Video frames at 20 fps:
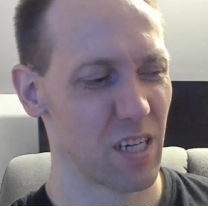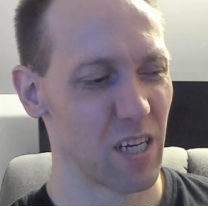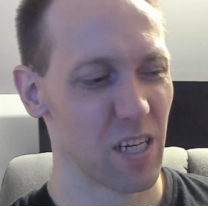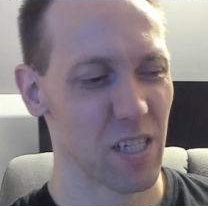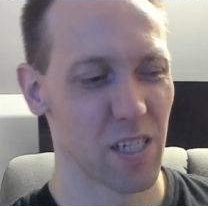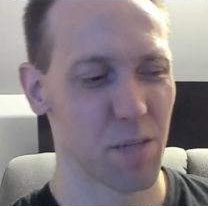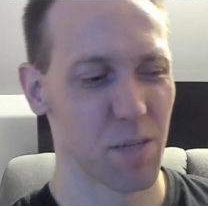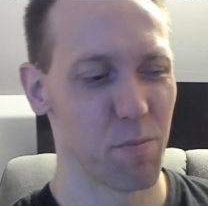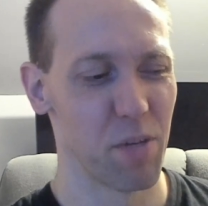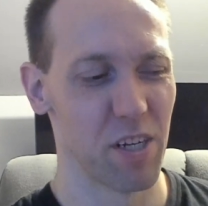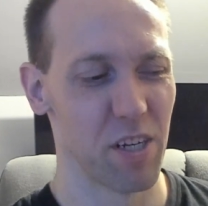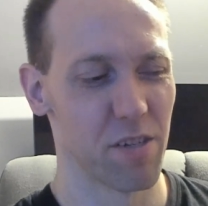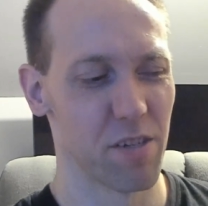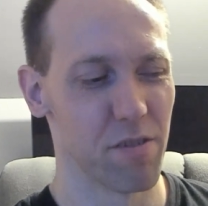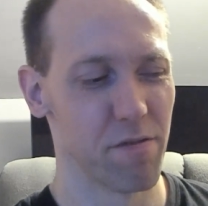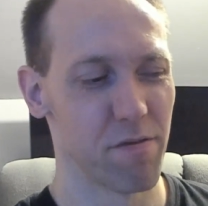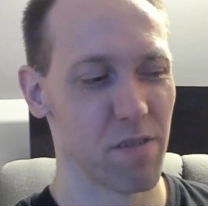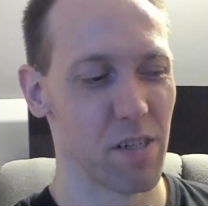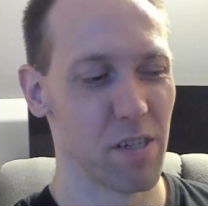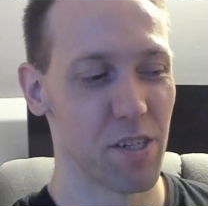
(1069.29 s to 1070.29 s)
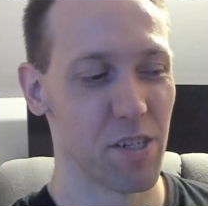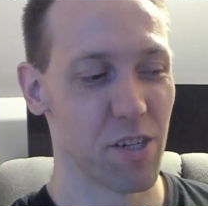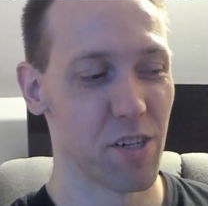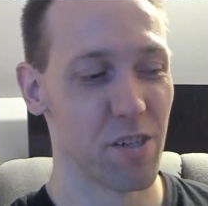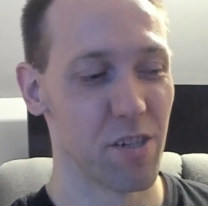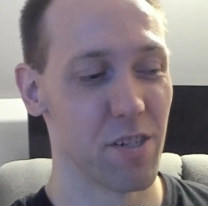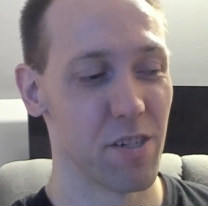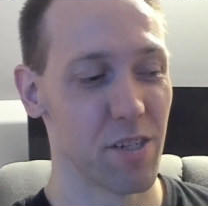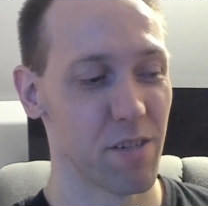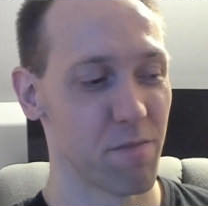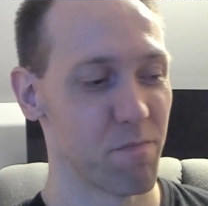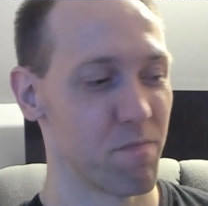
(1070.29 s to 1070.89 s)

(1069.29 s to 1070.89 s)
special features.